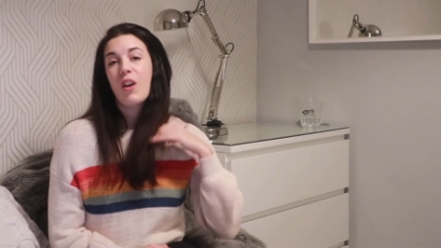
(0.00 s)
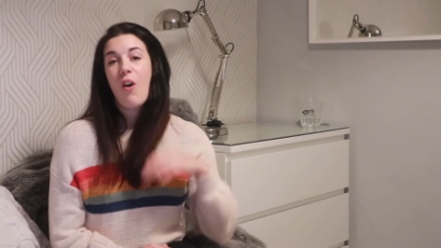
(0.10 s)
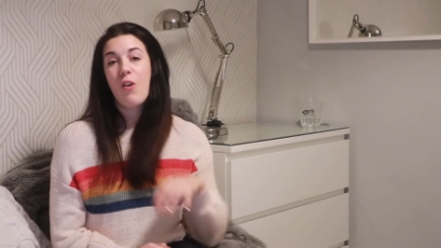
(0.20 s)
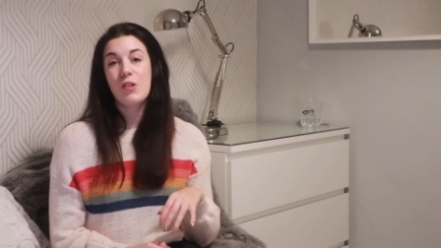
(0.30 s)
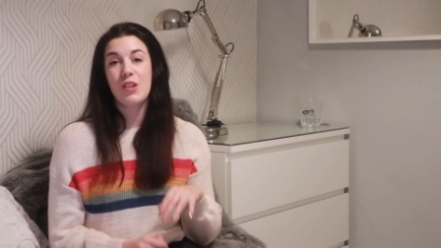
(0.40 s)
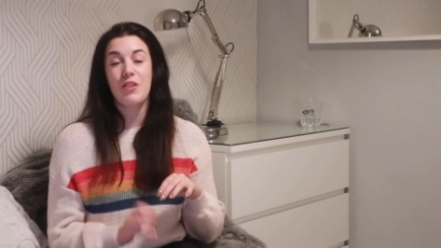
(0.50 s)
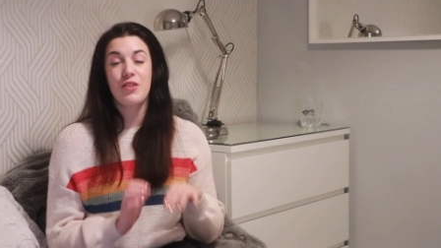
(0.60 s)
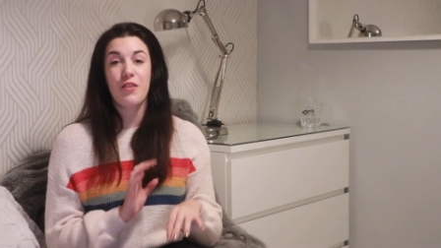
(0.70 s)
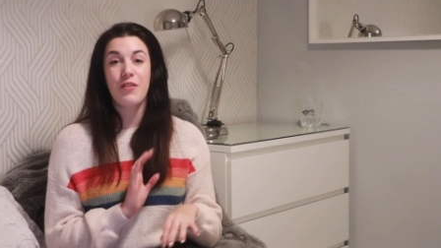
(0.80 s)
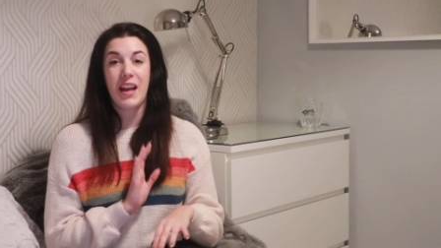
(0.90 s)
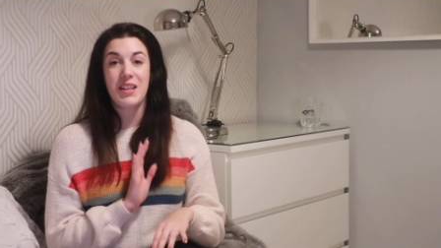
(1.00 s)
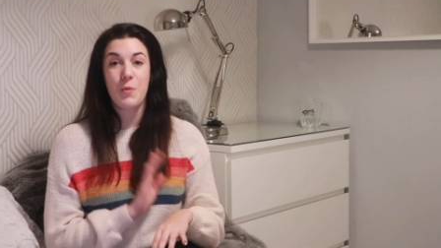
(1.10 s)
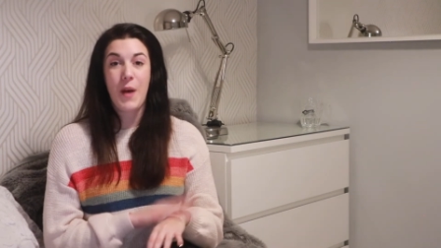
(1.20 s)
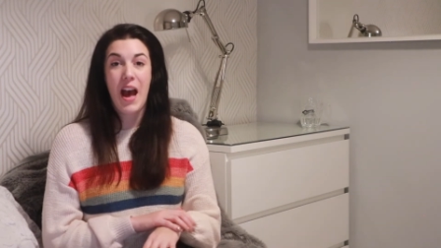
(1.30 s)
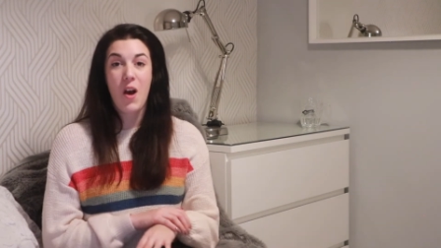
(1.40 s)
Also, don't forget to
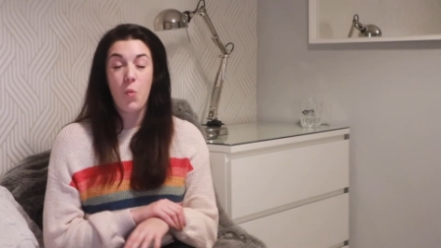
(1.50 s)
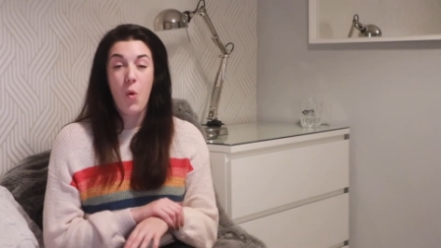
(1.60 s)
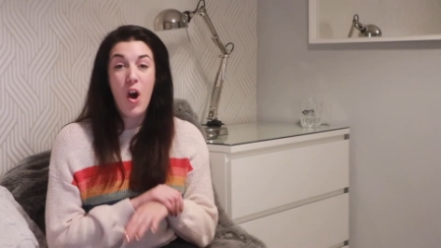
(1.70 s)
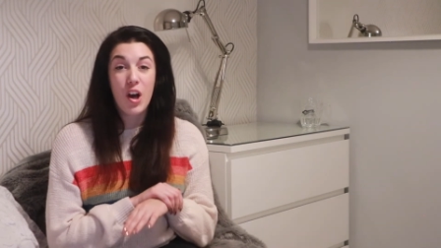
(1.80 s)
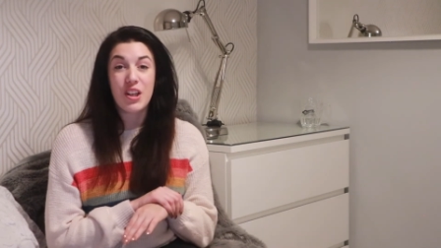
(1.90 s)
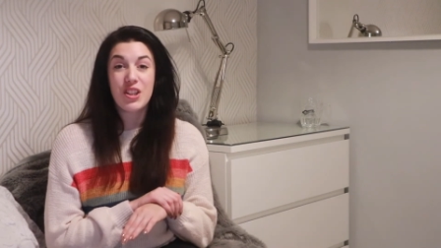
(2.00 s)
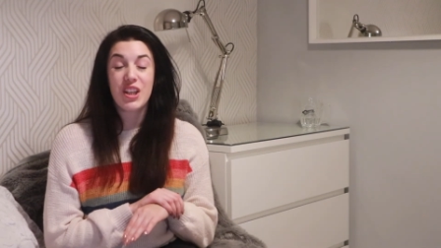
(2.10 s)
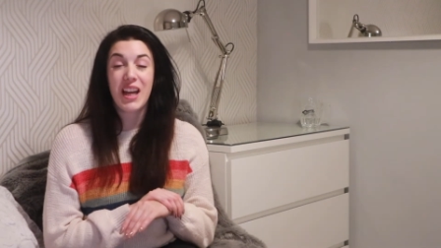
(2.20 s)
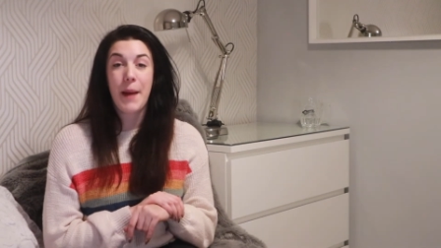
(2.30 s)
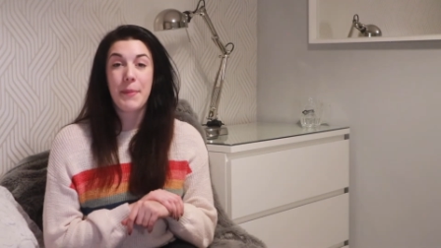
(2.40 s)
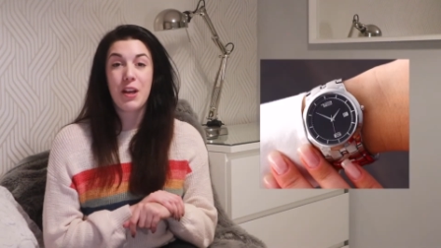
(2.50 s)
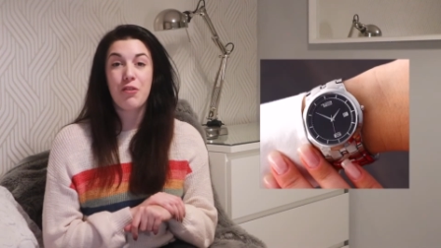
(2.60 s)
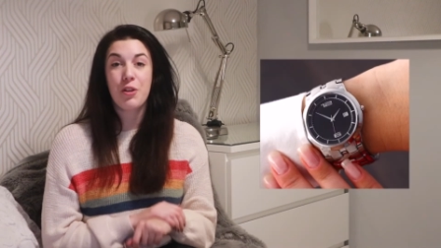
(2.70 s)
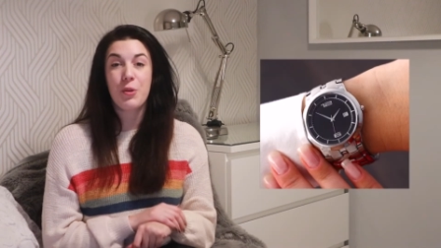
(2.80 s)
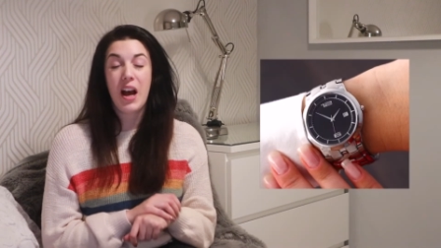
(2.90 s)
wear a watch. Cabin
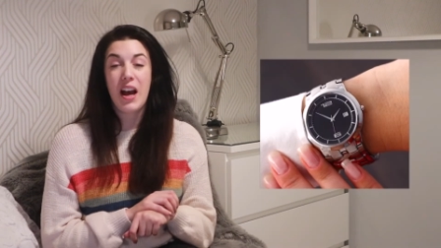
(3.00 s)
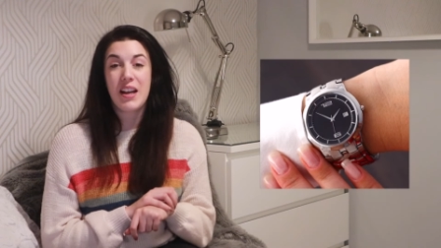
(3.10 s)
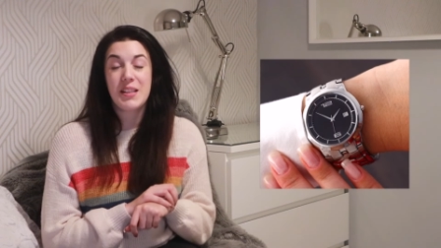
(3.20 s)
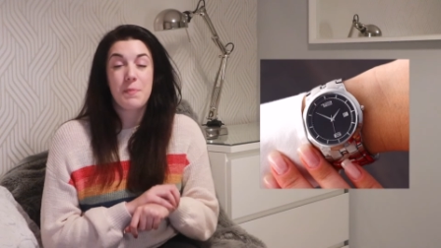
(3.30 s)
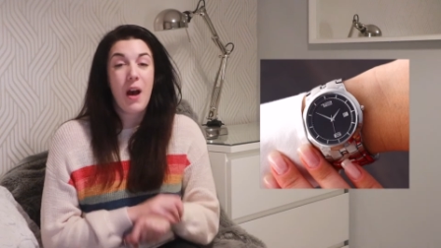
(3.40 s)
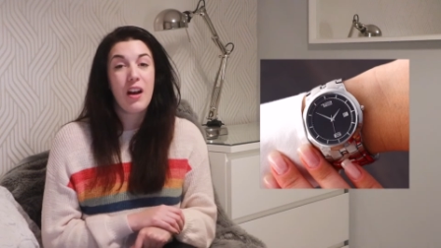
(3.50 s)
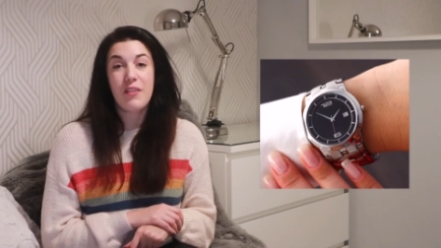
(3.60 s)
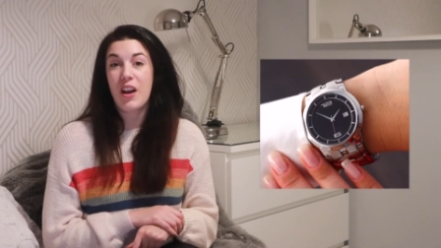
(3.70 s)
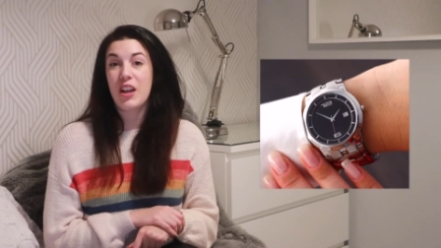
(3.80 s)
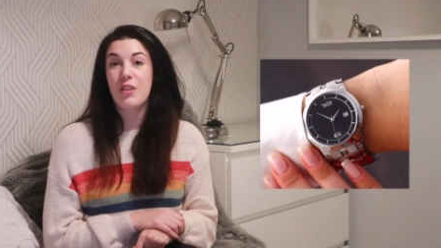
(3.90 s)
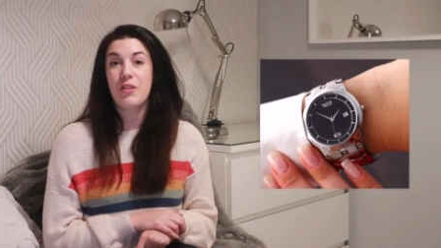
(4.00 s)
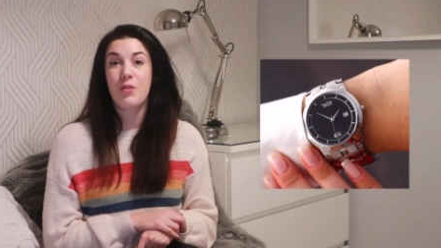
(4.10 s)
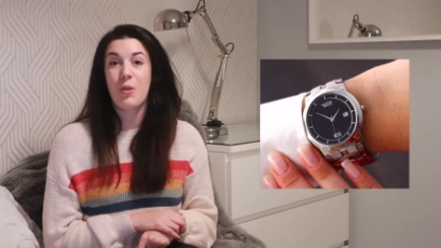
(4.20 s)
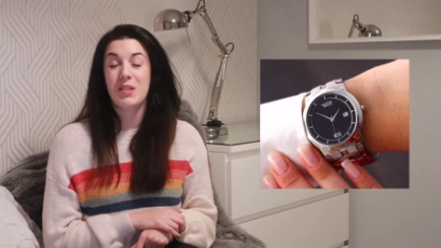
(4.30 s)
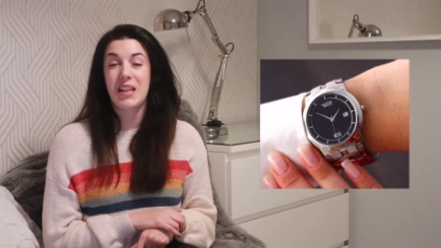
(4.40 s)
crew, it's part of our
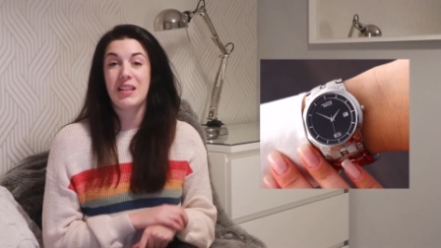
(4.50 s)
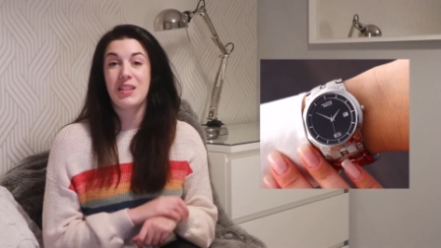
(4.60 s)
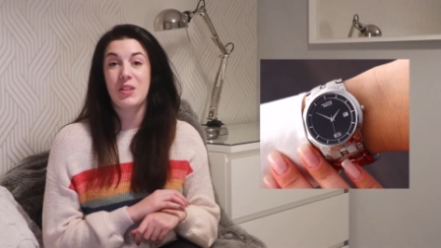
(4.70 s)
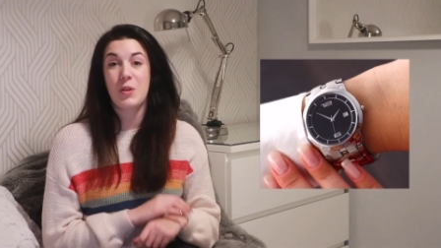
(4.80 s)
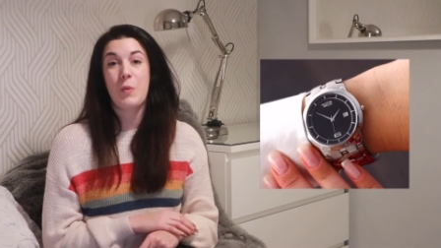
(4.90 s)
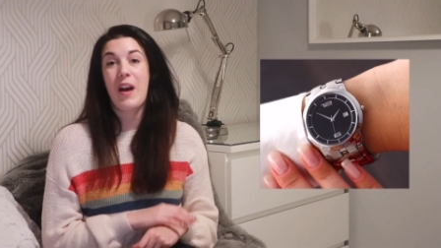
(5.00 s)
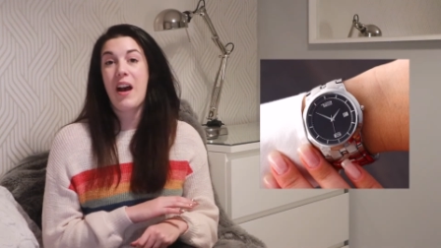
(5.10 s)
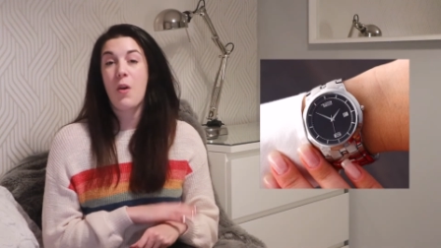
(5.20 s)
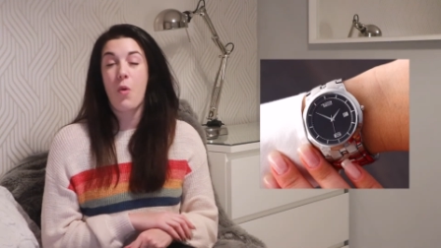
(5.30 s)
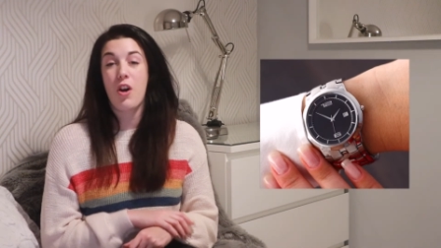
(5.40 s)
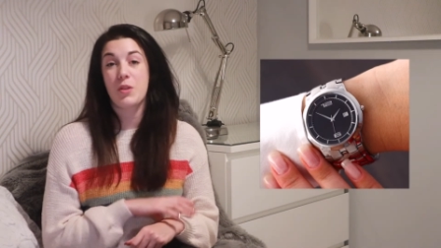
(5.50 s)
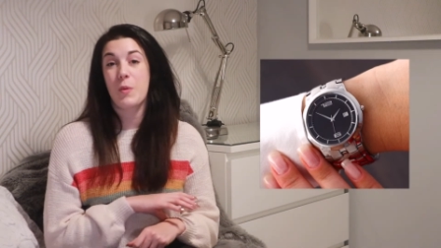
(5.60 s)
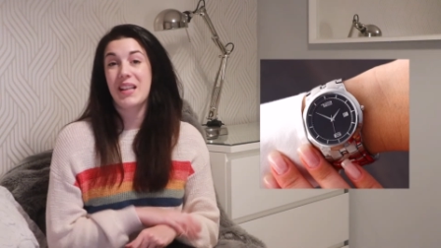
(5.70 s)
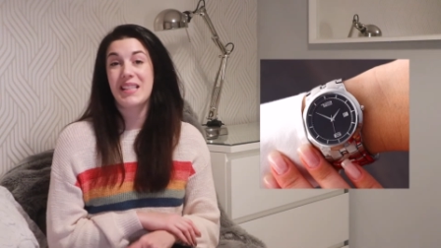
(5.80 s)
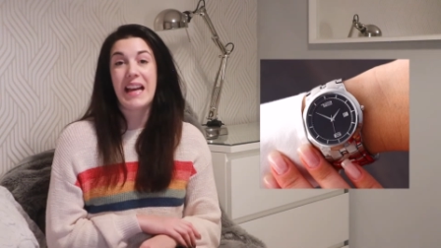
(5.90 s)
uniform standards to wear a watch with
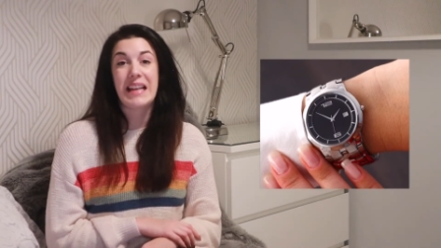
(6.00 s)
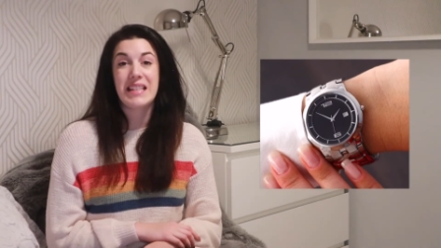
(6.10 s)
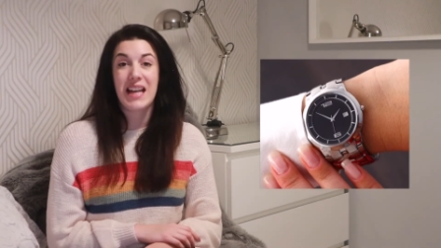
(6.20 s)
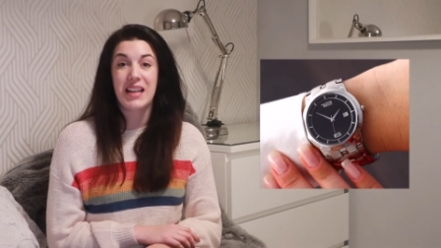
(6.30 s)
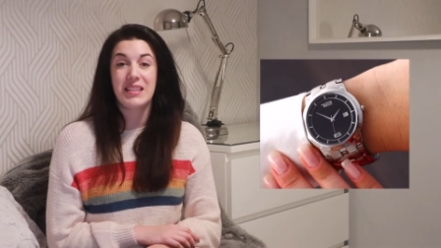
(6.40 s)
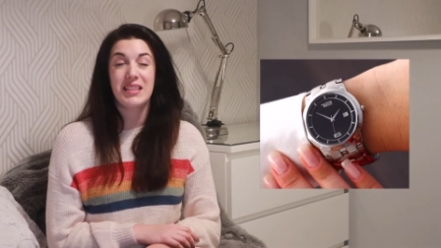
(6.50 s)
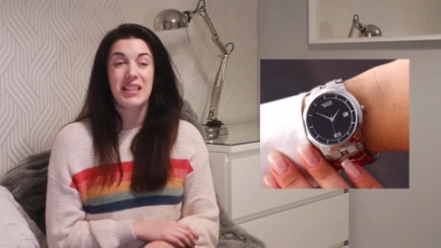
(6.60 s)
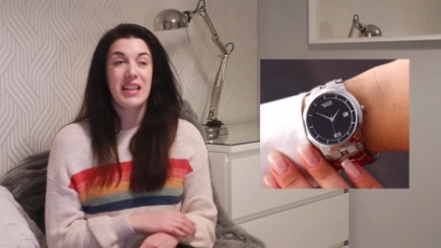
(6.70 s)
a second hand.